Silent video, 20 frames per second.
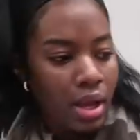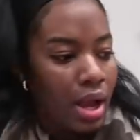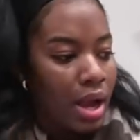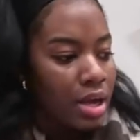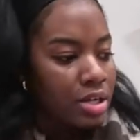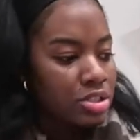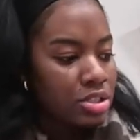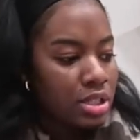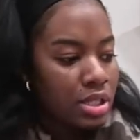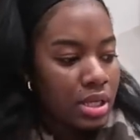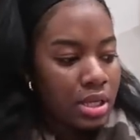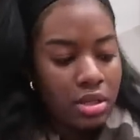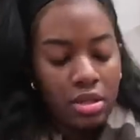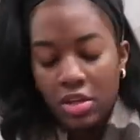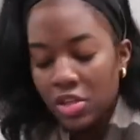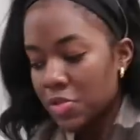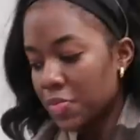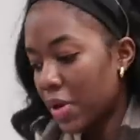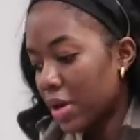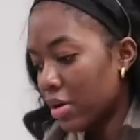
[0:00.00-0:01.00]
Actually, it
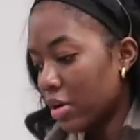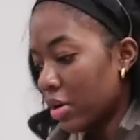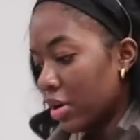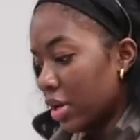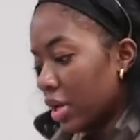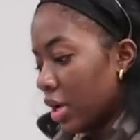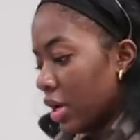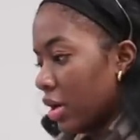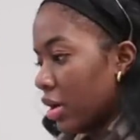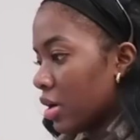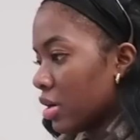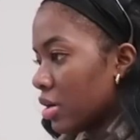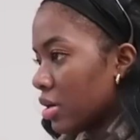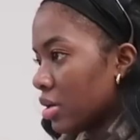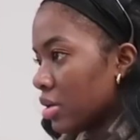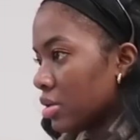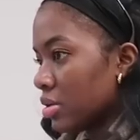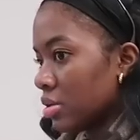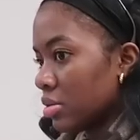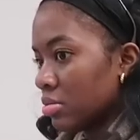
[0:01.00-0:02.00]
looks better on here.
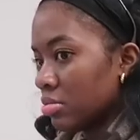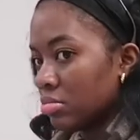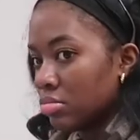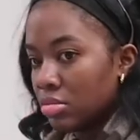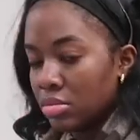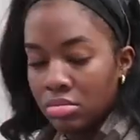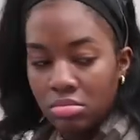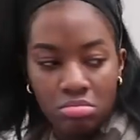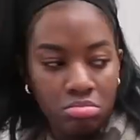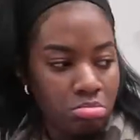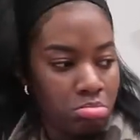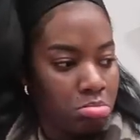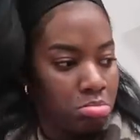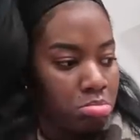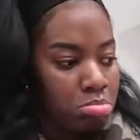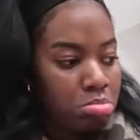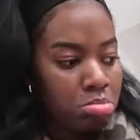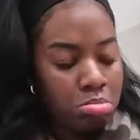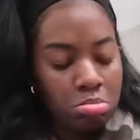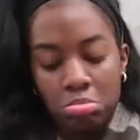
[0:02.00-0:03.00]

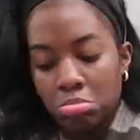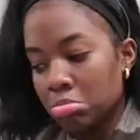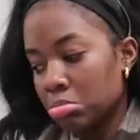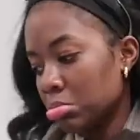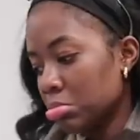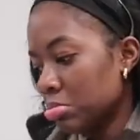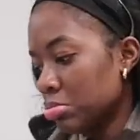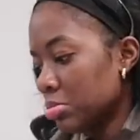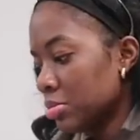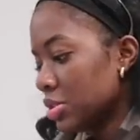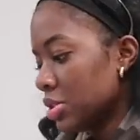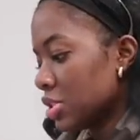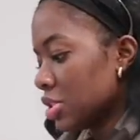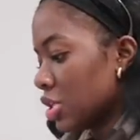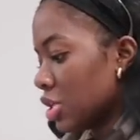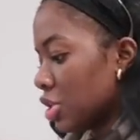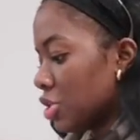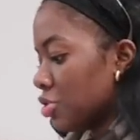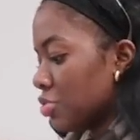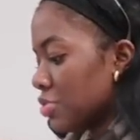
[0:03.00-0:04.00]
So
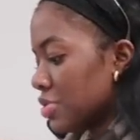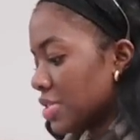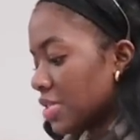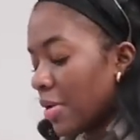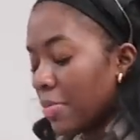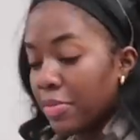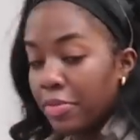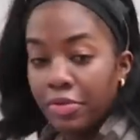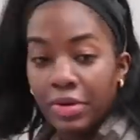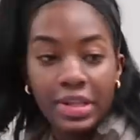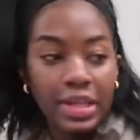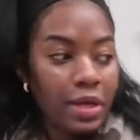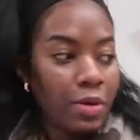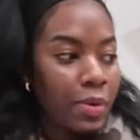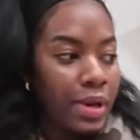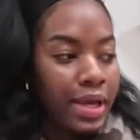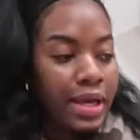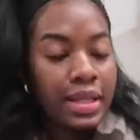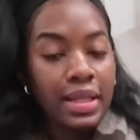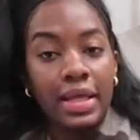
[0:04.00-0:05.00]
I'm gonna do something really
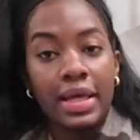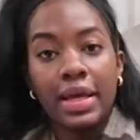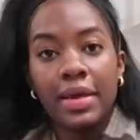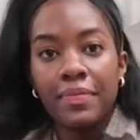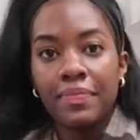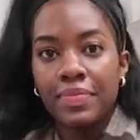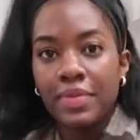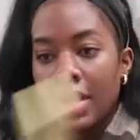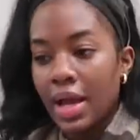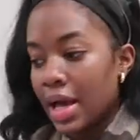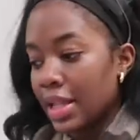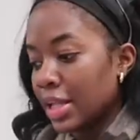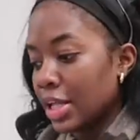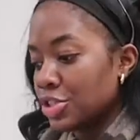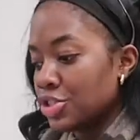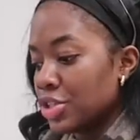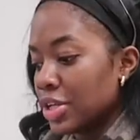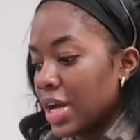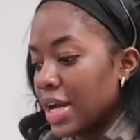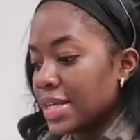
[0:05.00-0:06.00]
quickly. I'll
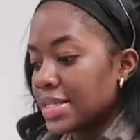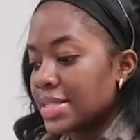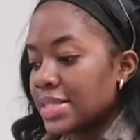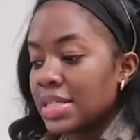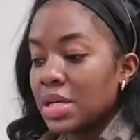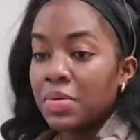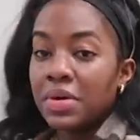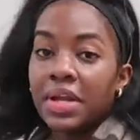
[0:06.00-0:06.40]
let you guys see